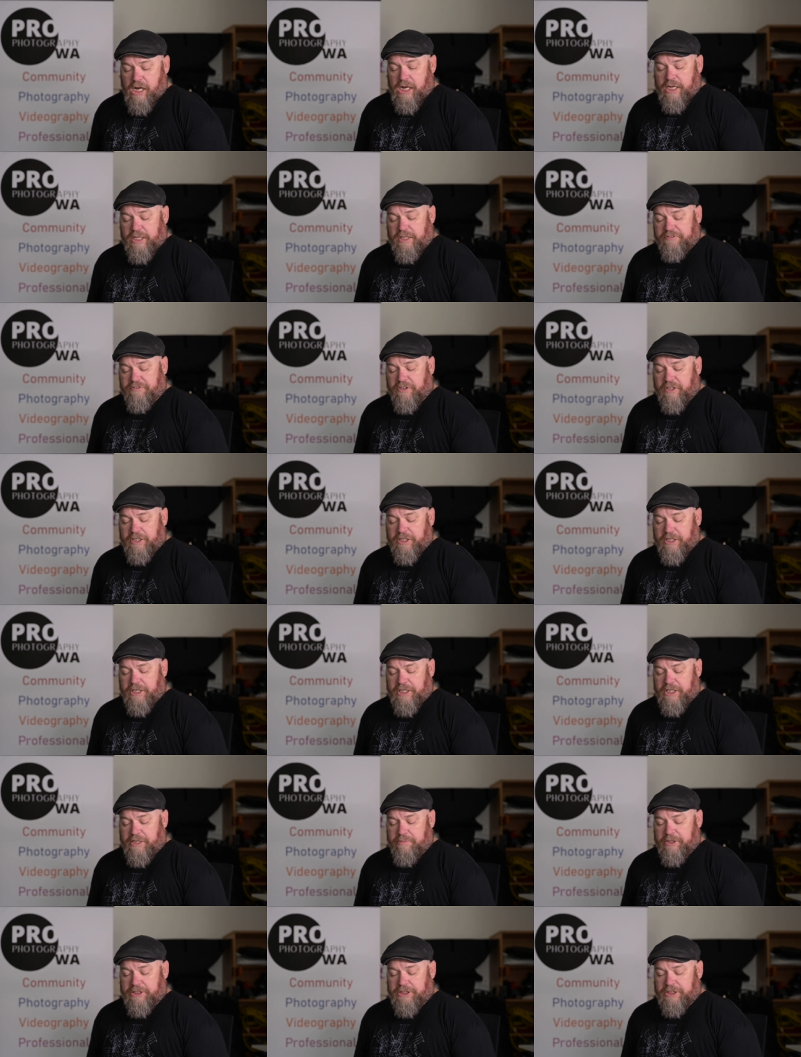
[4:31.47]
The folio
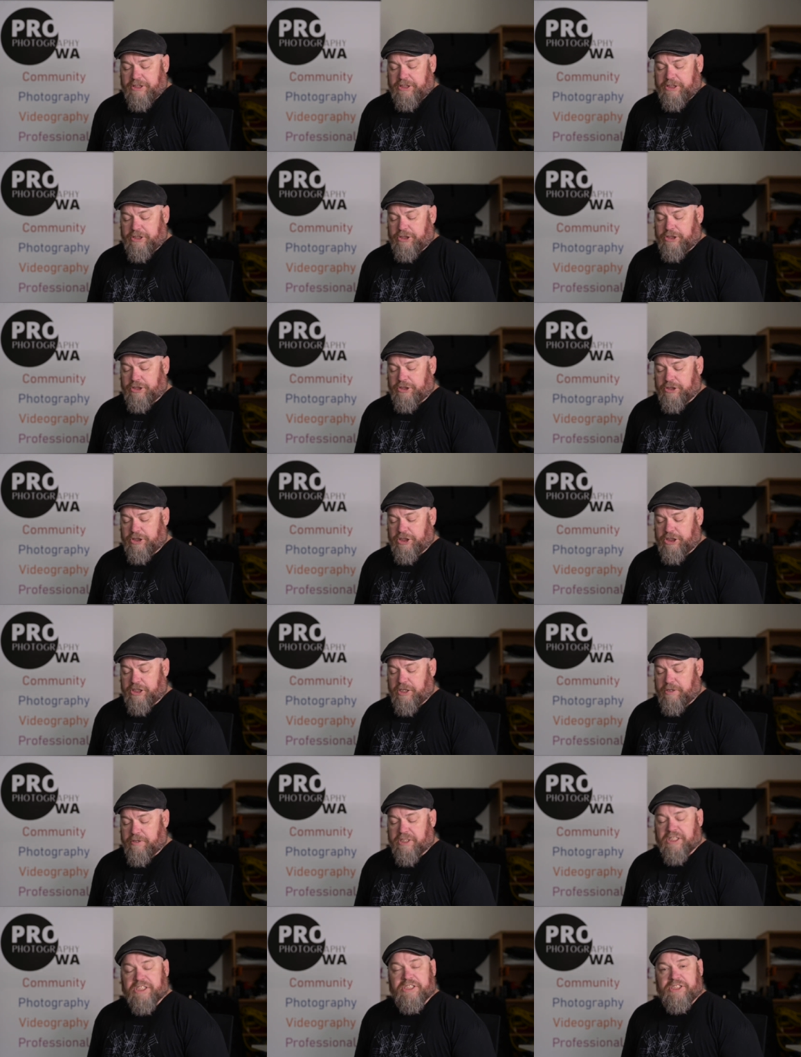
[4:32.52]
images should show
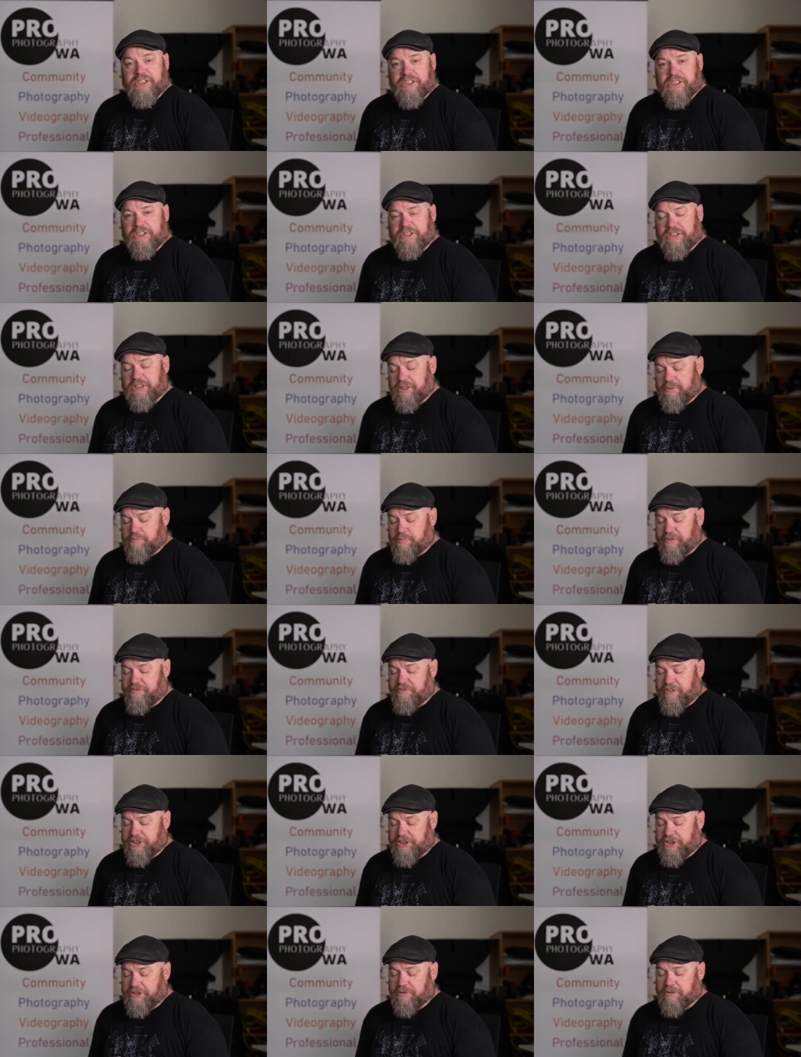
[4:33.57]
a consistent
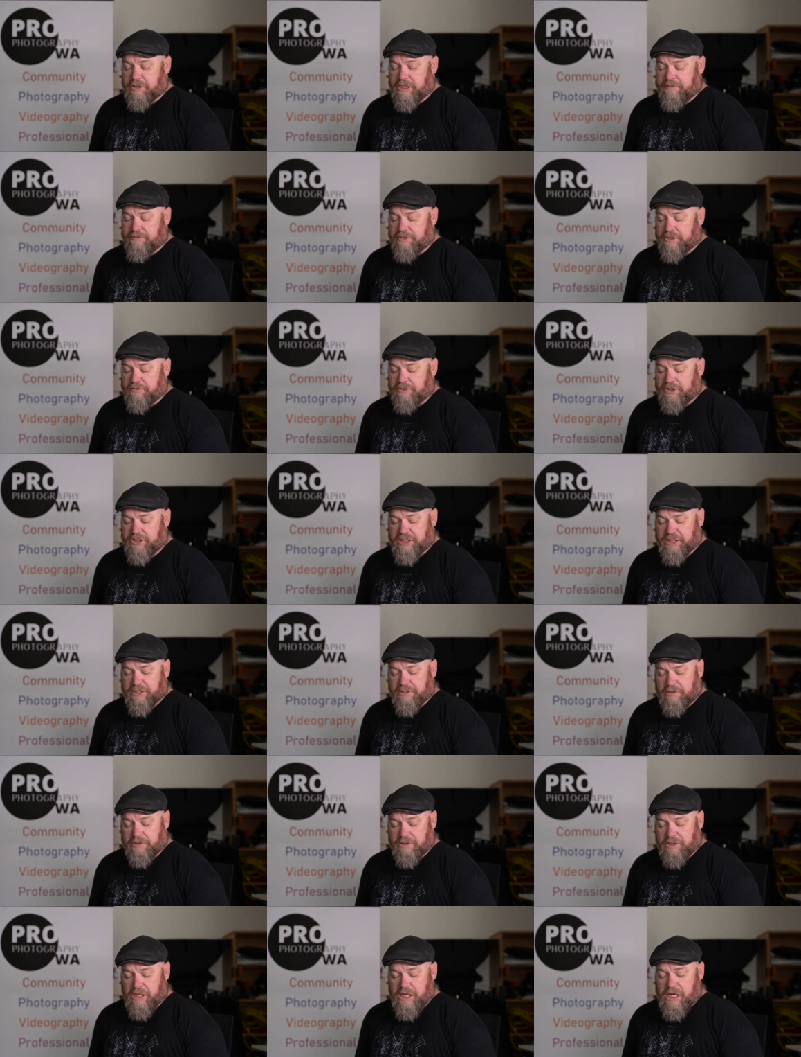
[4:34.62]
professional level of skill
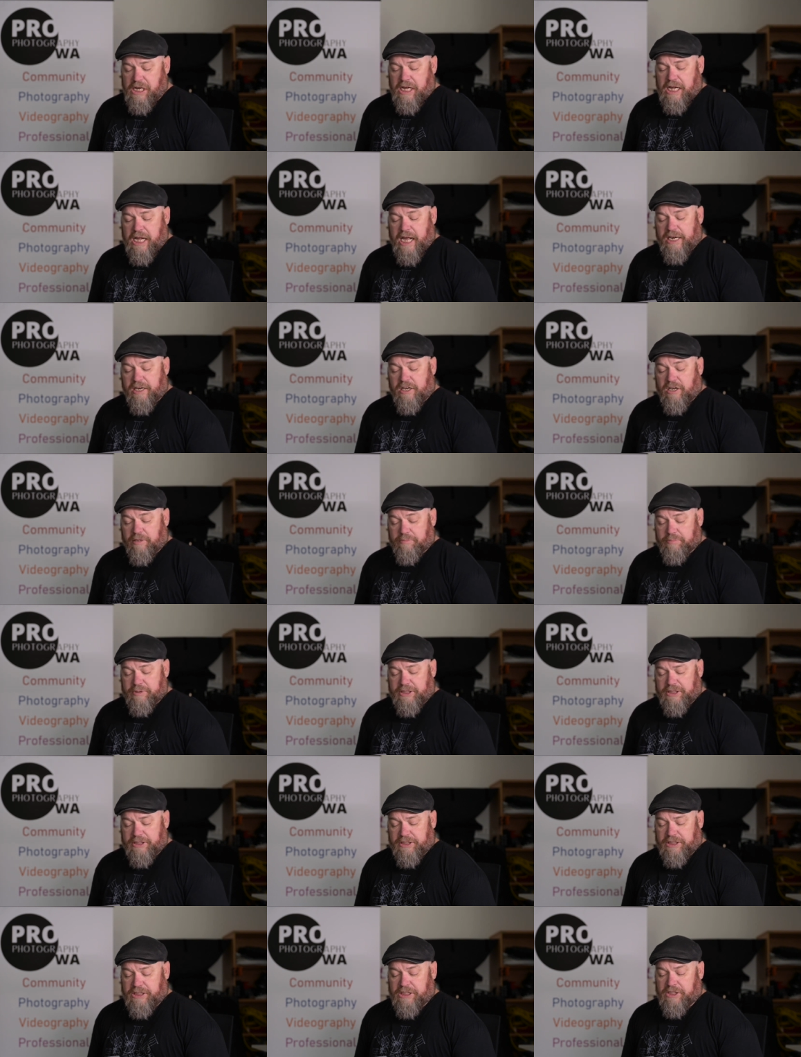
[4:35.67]
and
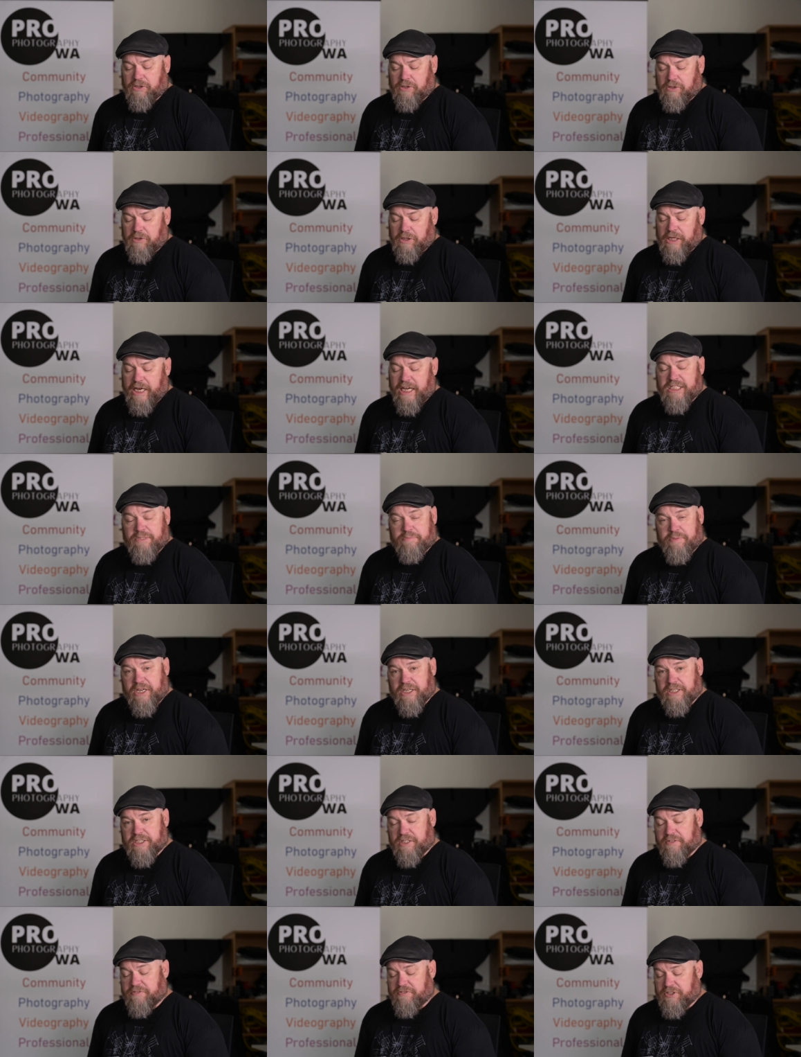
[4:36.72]
competence in all
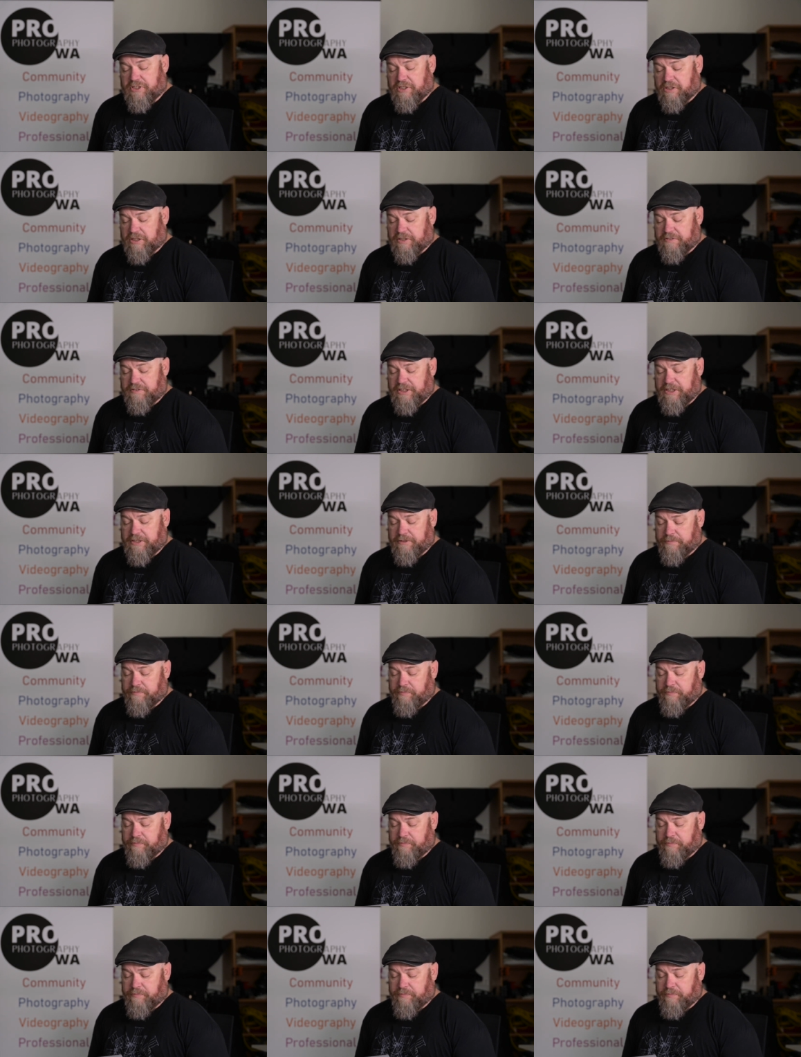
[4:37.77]
aspects of photography,